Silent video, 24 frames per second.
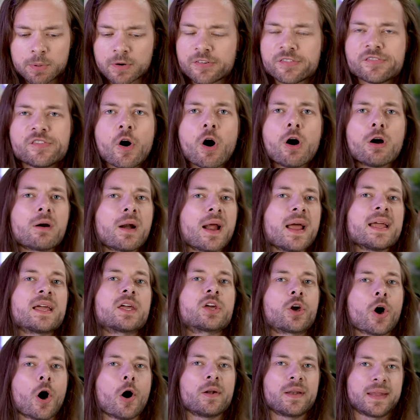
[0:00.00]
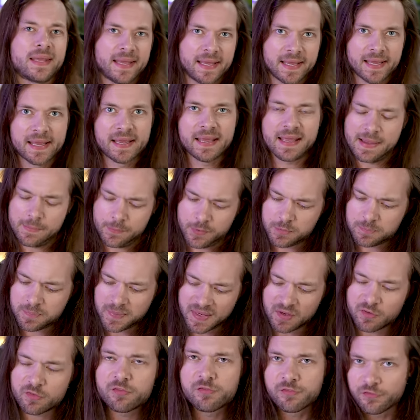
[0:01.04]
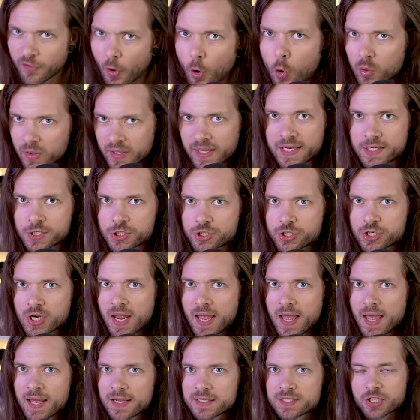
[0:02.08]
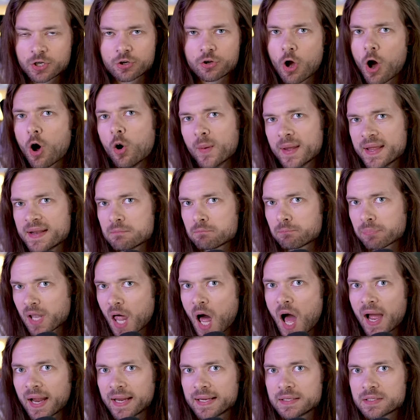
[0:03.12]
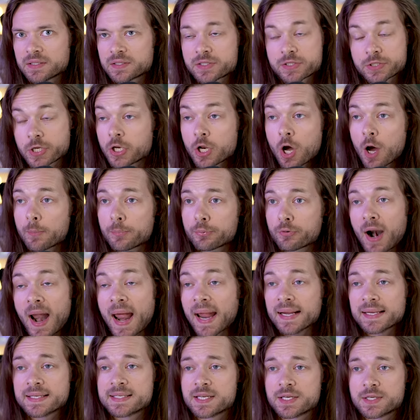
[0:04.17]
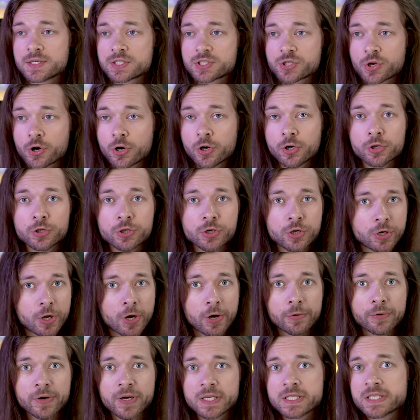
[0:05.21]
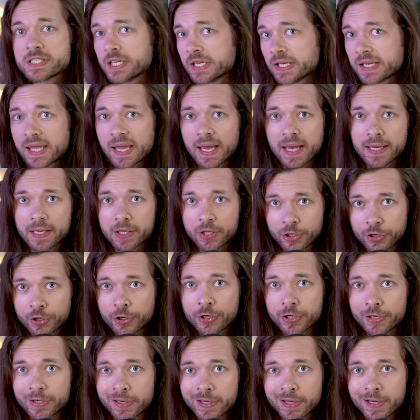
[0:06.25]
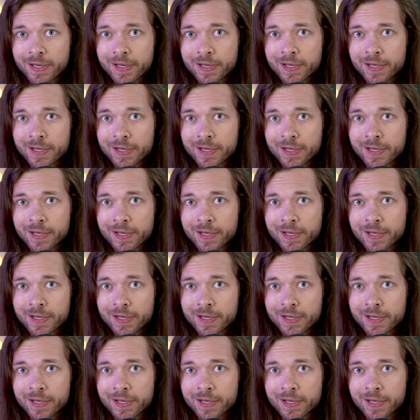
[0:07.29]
Before I got here, it would be foolish to go in blind, to not practice, or, you know, to get good.